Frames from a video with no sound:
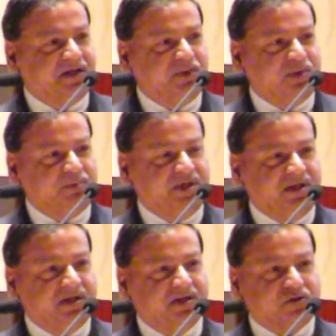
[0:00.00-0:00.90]
and he will
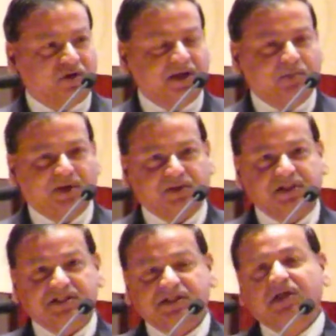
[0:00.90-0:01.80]
be talking about
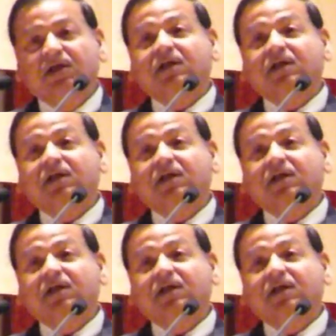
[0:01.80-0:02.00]
this.